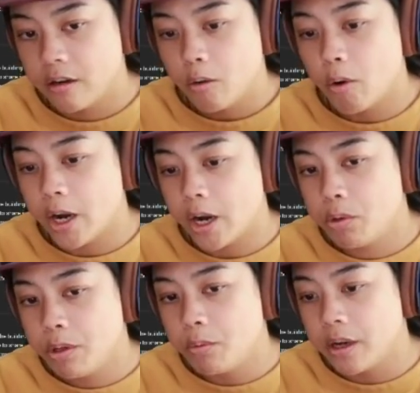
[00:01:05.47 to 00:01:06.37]
Why would
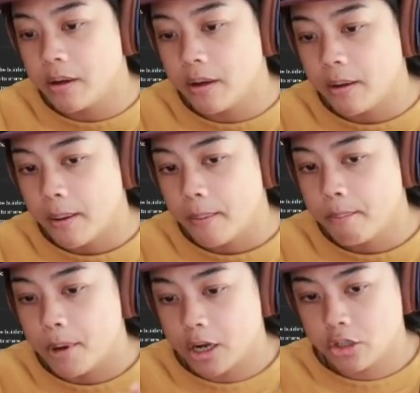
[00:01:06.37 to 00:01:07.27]
we want to
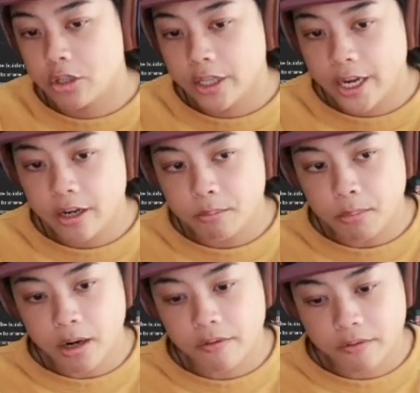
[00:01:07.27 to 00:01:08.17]
modulate,
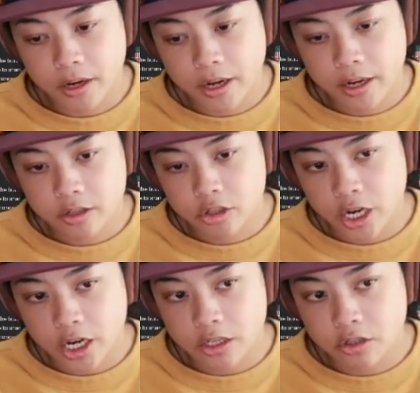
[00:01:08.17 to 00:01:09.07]
modify,
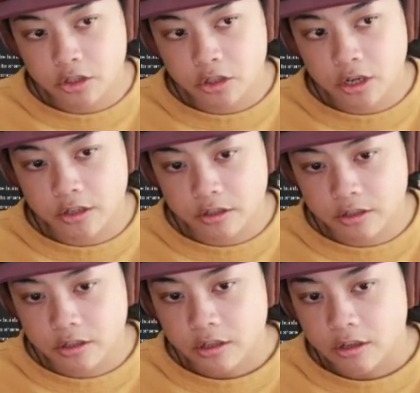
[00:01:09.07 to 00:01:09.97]
change,
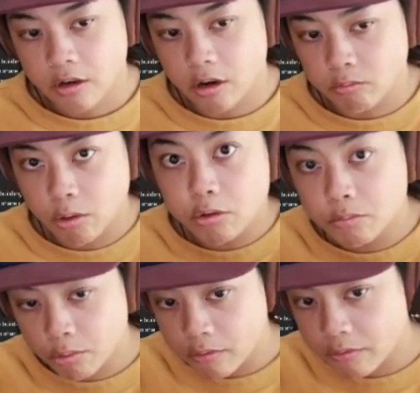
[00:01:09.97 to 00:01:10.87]
adjust our roast
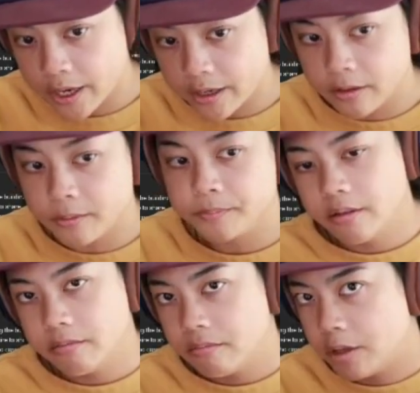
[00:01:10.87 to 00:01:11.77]
profile?
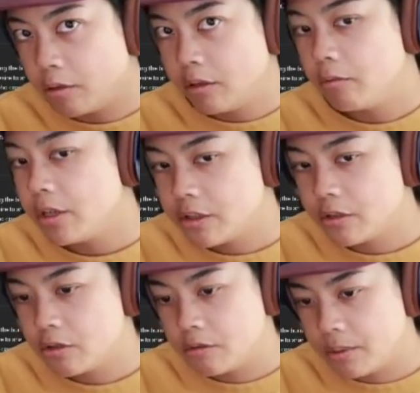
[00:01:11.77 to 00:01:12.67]
The only reason
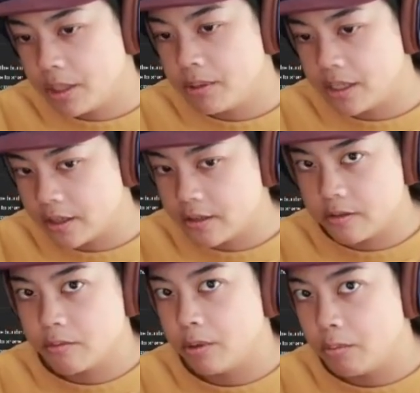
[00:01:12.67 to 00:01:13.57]
should be
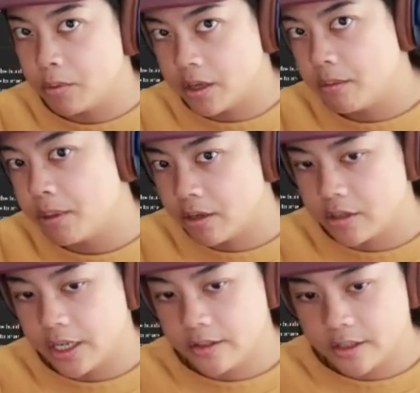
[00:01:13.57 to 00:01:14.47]
because we want a better
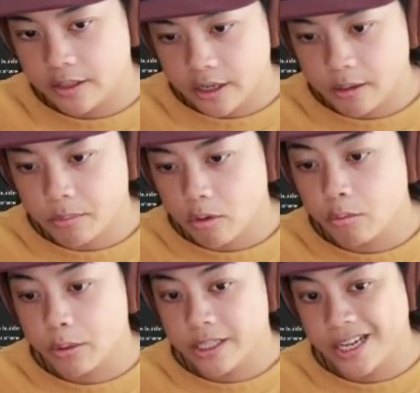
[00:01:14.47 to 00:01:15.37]
tasting cup, or
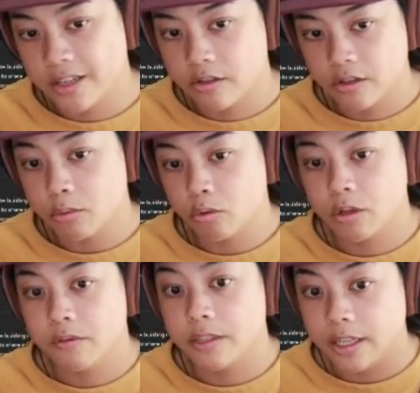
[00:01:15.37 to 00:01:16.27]
we taste some sort
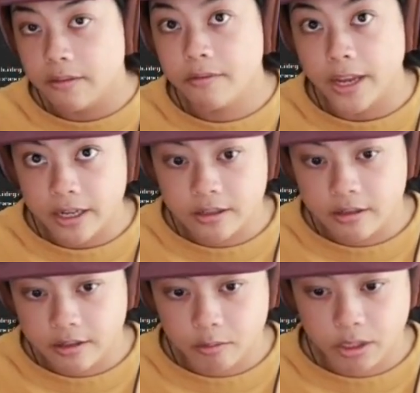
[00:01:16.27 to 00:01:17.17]
of defect
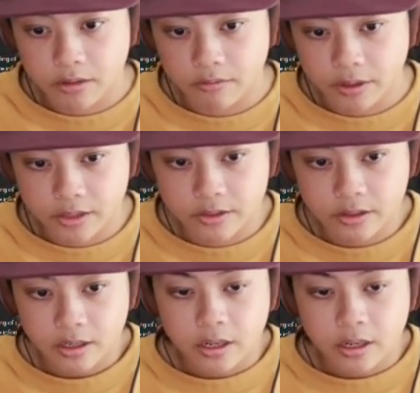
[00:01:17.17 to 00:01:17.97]
that we can fix.